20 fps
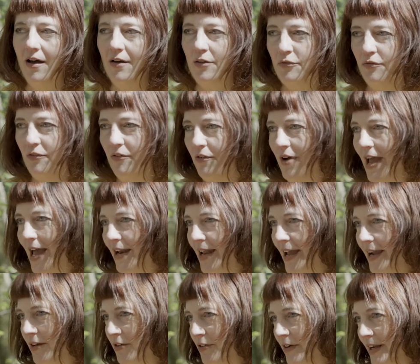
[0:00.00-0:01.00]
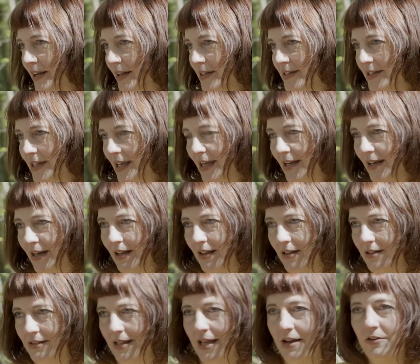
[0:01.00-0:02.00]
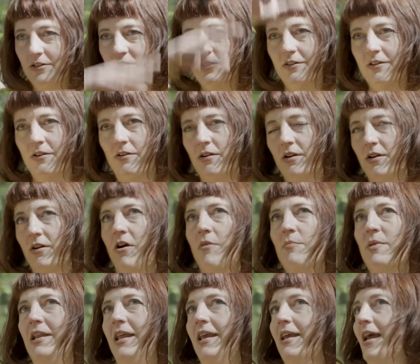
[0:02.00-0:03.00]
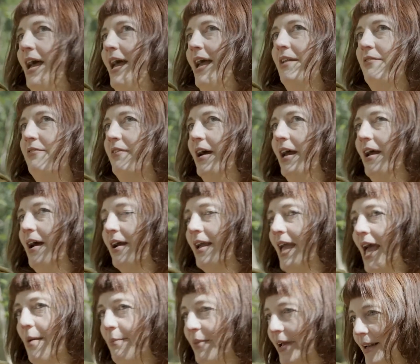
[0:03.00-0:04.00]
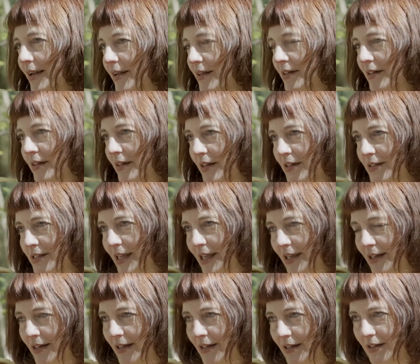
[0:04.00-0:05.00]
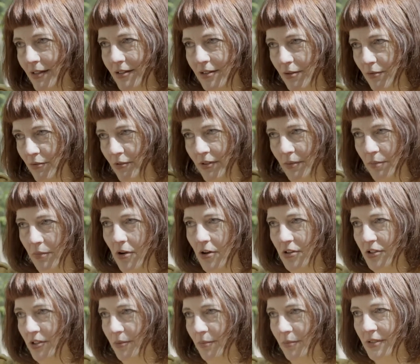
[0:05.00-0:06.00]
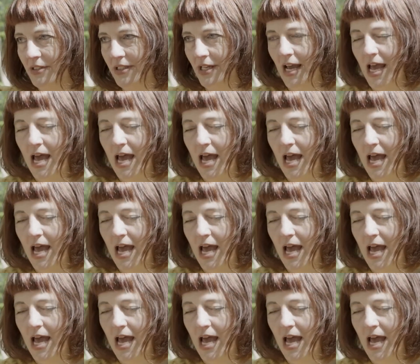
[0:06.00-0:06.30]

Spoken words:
through electrical signals. They also communicate via chemical signals through the blossoms,